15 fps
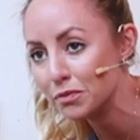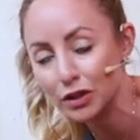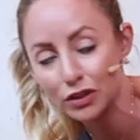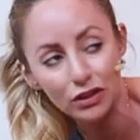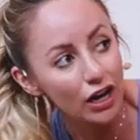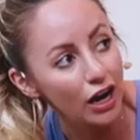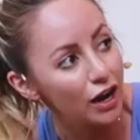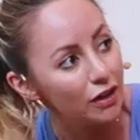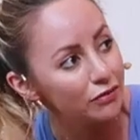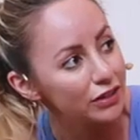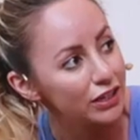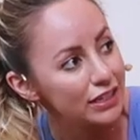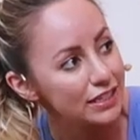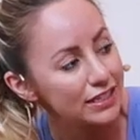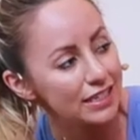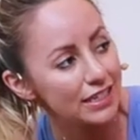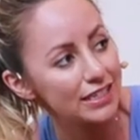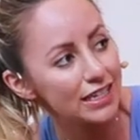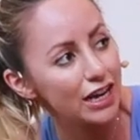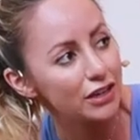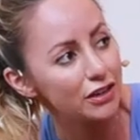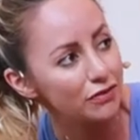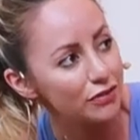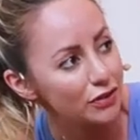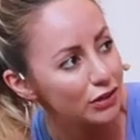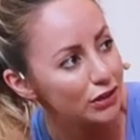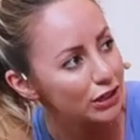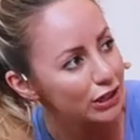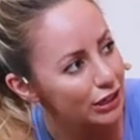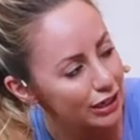you build confidence. That's how you
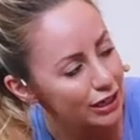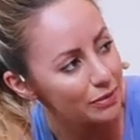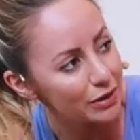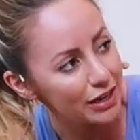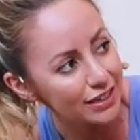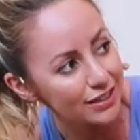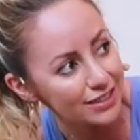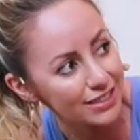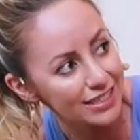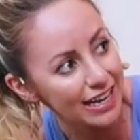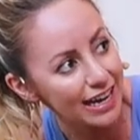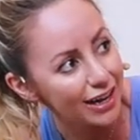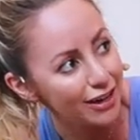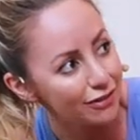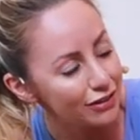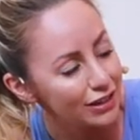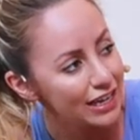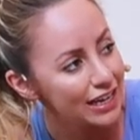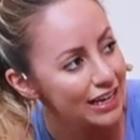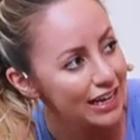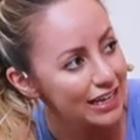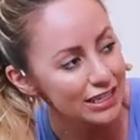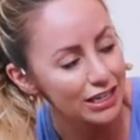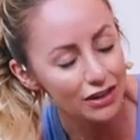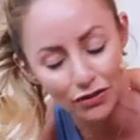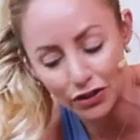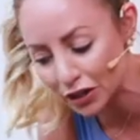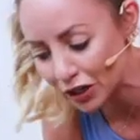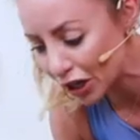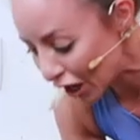feel good about yourself. That's how
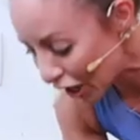you feel